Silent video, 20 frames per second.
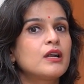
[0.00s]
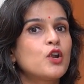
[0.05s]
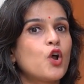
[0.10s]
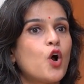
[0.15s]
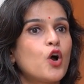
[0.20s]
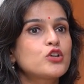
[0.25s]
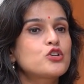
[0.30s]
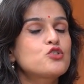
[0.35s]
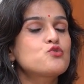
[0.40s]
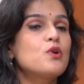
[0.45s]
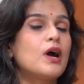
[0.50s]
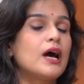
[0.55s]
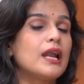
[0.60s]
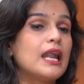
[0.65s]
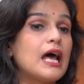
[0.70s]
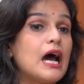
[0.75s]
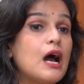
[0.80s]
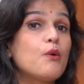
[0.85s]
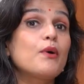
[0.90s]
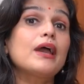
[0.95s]
not to
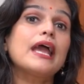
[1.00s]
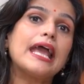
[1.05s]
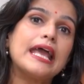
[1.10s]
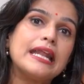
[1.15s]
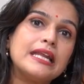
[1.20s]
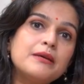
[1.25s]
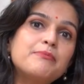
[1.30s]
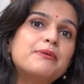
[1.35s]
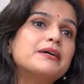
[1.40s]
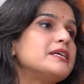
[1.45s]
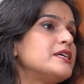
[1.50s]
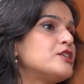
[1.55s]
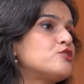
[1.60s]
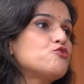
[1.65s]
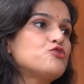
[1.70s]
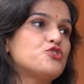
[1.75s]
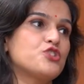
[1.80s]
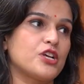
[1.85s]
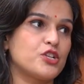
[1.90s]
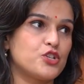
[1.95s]
allow anybody
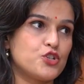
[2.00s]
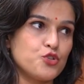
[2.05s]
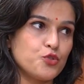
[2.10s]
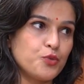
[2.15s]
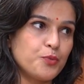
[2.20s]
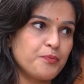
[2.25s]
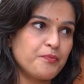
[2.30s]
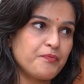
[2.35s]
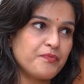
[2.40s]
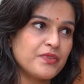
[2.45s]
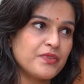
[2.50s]
to judge you.